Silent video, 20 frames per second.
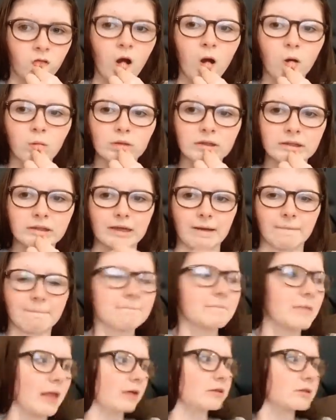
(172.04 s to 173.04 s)
We'll see.
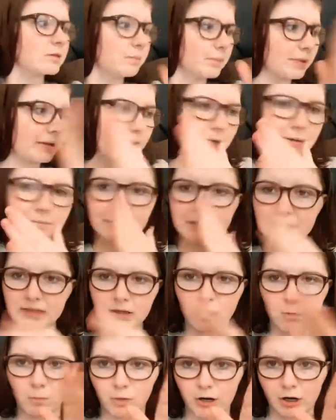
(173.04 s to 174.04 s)
I'll split it
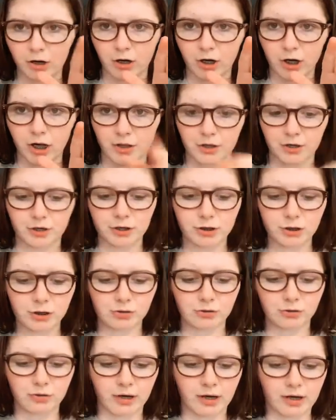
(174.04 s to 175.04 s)
some way or another,
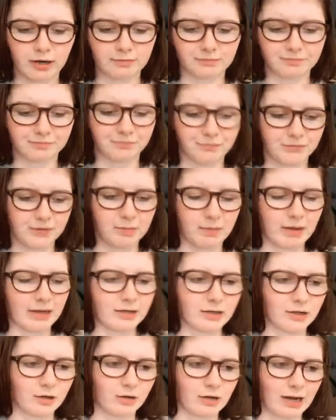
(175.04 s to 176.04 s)
so
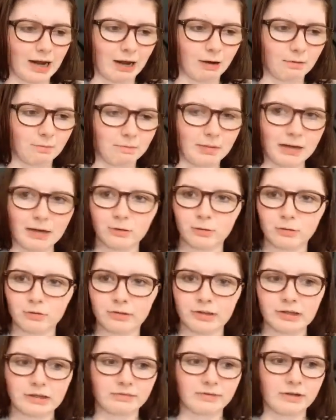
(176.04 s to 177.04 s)
depending on how big all
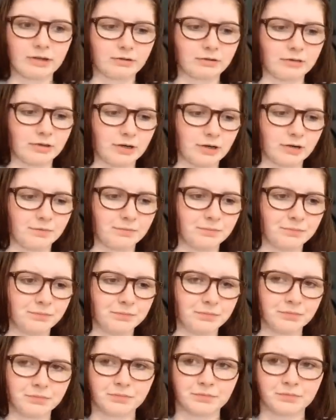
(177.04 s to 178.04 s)
these videos are
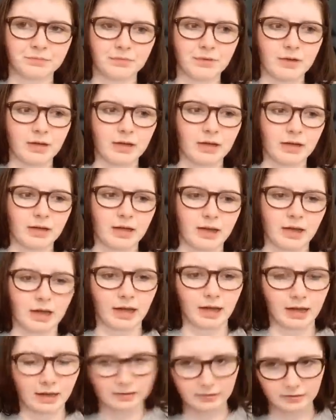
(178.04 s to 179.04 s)

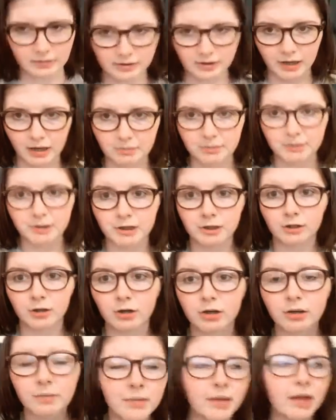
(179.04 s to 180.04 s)
and how much I talk.